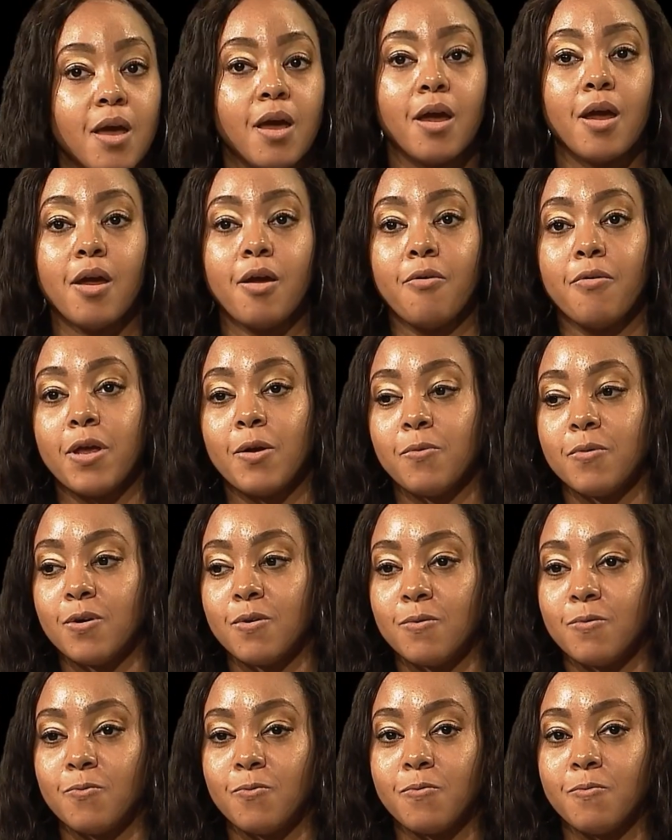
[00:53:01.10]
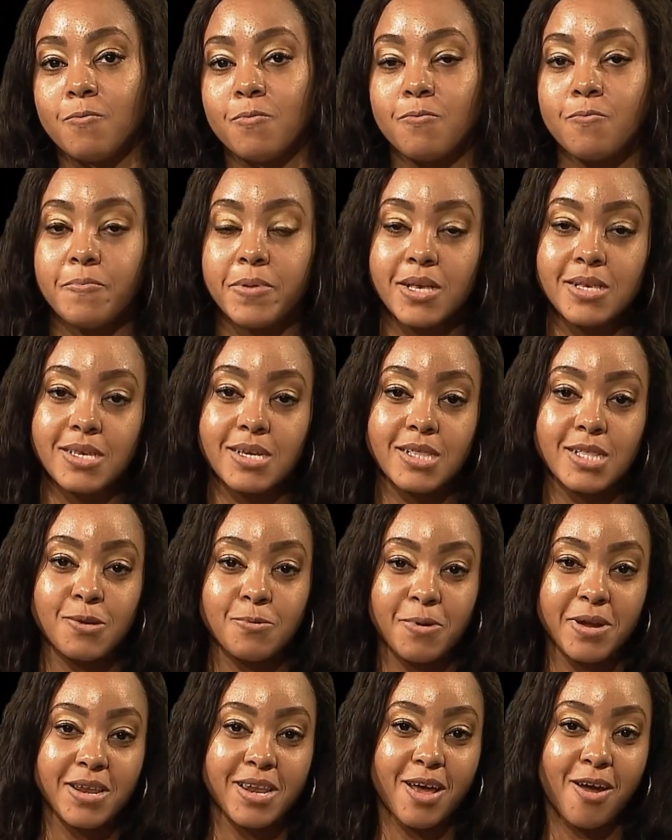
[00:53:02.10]
All right. Well, basically
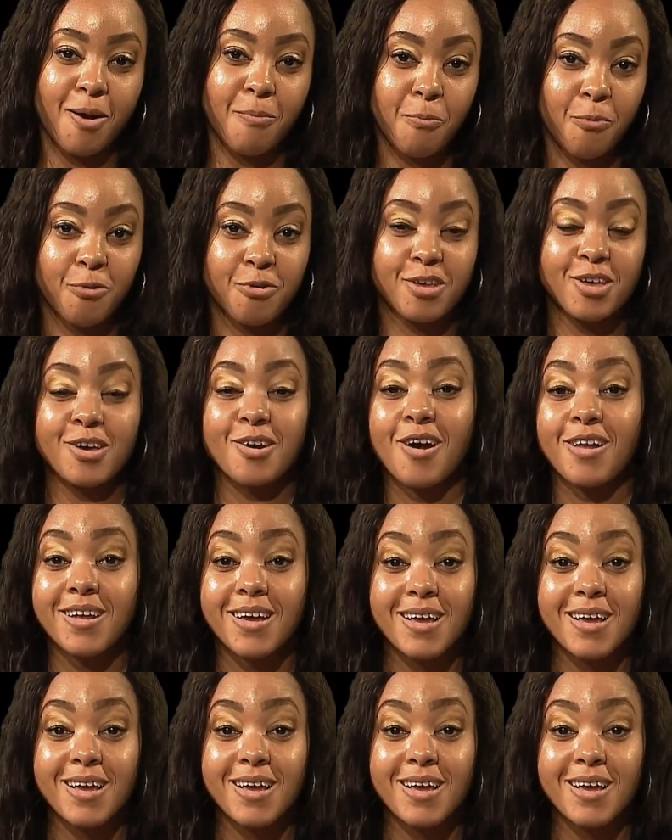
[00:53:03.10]
right now I'm working on a